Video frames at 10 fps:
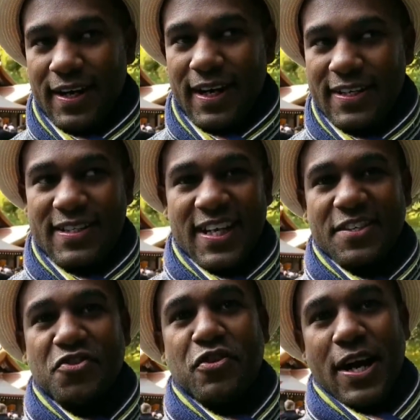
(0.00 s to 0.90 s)
and I decided
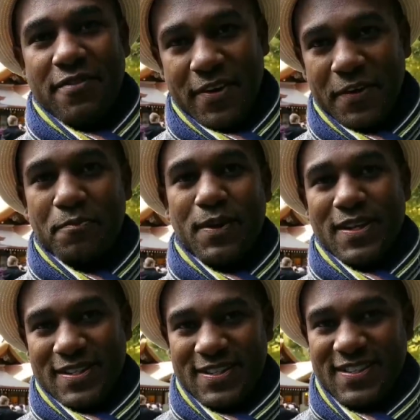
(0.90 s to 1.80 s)
to drive around
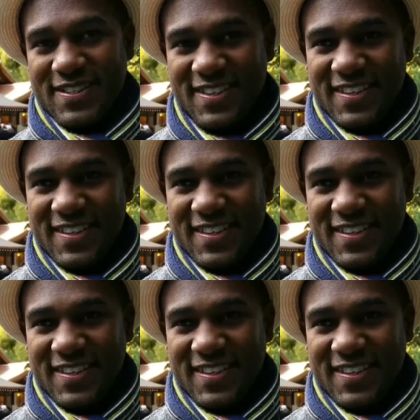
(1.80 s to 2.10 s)
places.